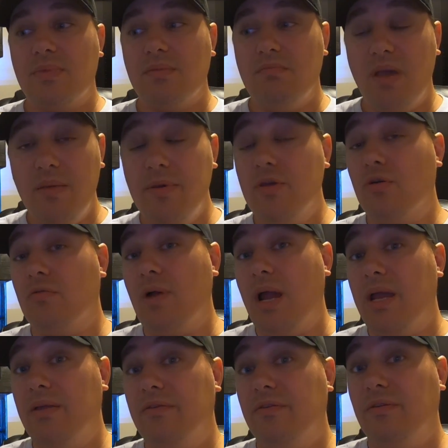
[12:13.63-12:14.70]
Maybe you're
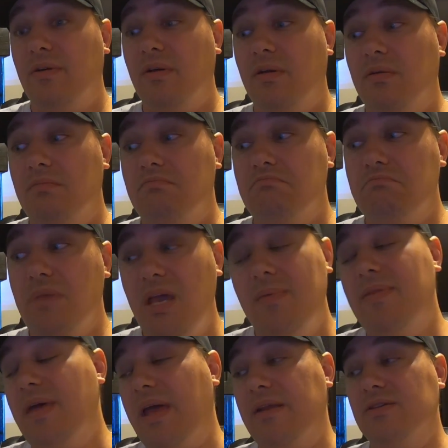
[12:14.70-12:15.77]
right.
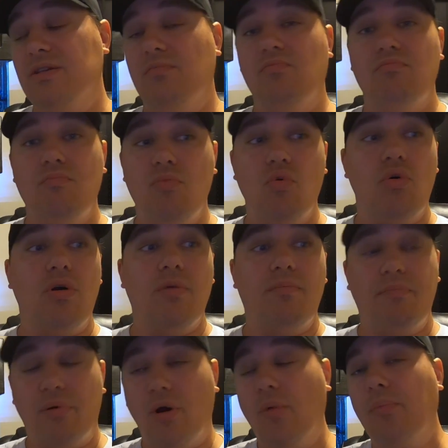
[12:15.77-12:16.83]
Maybe that is a more
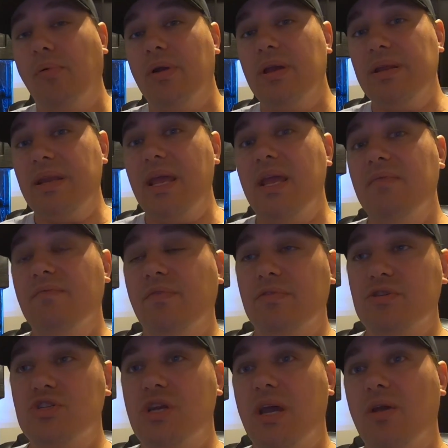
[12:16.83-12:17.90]
appropriate name for
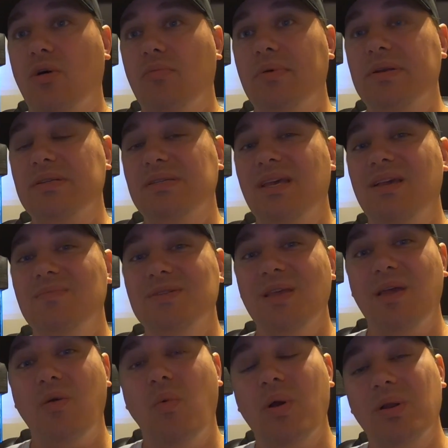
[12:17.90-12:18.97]
the channel, but it seems
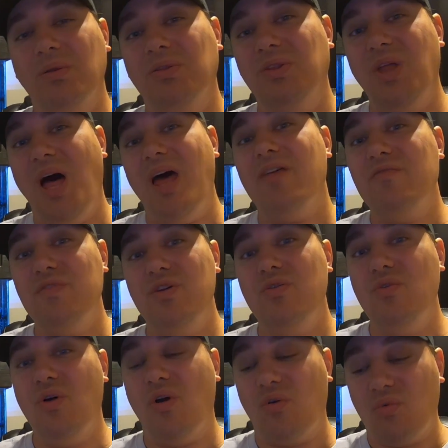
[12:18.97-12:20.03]
like what a lot of
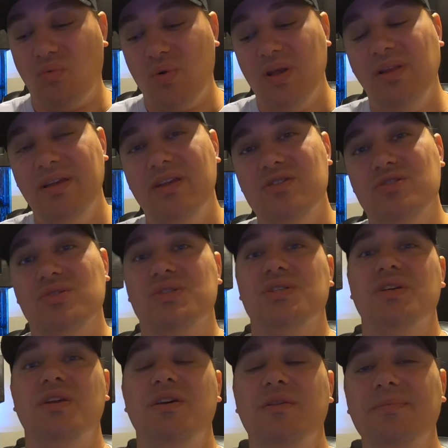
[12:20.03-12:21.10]
you are really
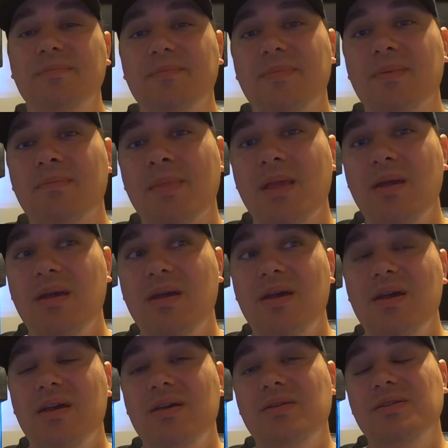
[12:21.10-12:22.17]
interested in
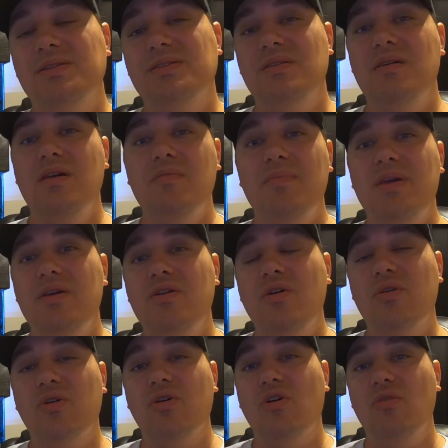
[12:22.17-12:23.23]
is seeing me
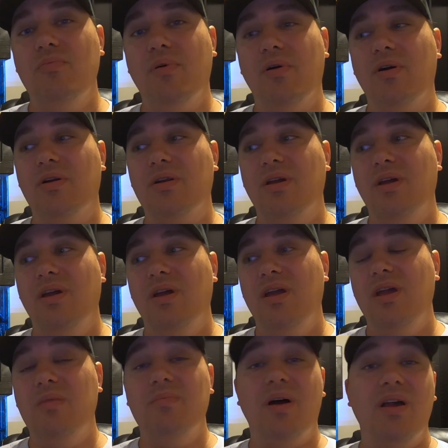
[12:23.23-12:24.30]
go to Copart
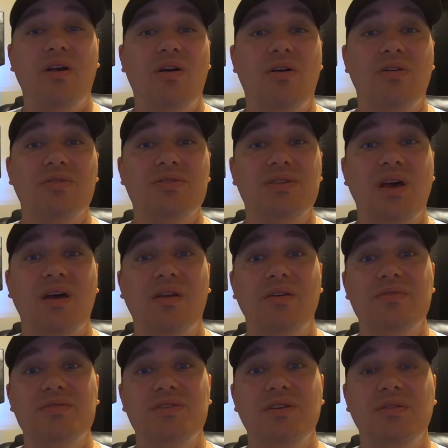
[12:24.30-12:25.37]
and buy cars sight
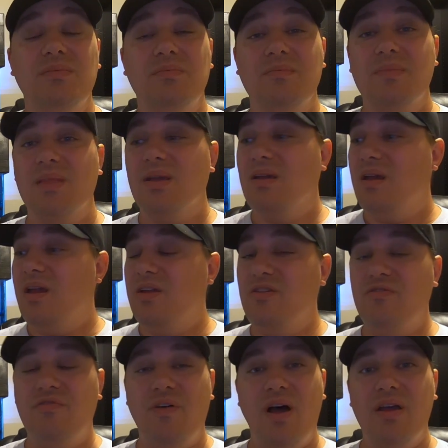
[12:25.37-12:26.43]
unseen. And
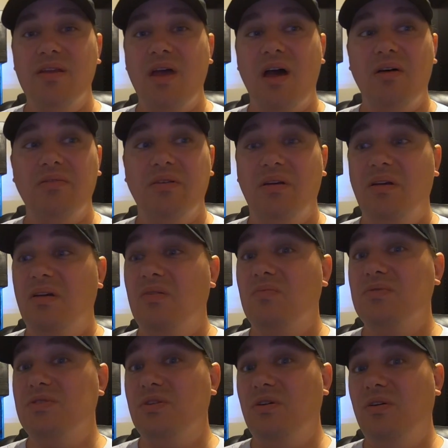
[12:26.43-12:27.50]
you find out,
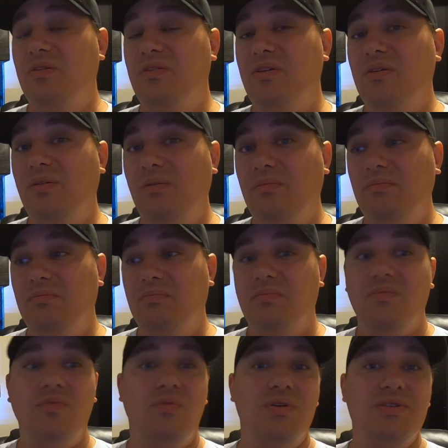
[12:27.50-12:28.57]
was it a good deal
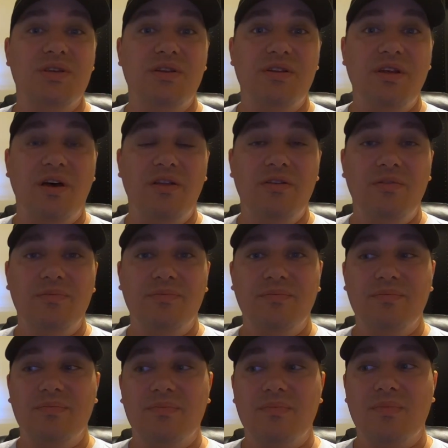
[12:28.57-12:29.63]
or was it a dud?
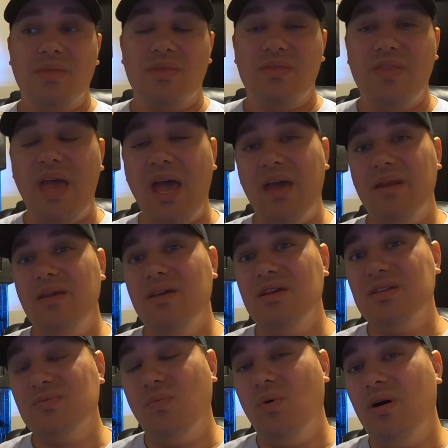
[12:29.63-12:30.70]
That
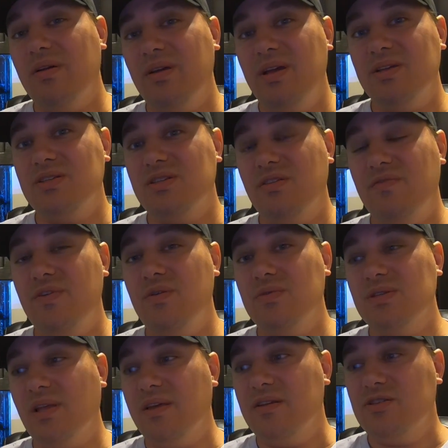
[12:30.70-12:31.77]
is what gets the
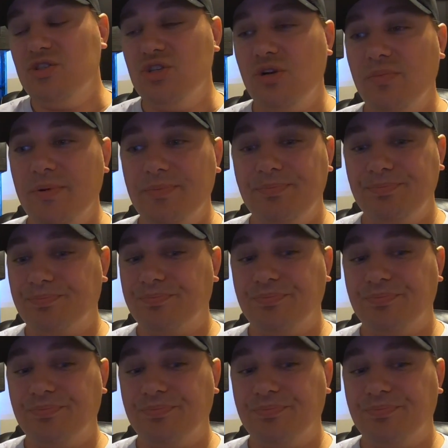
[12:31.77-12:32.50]
views, ladies and gentlemen,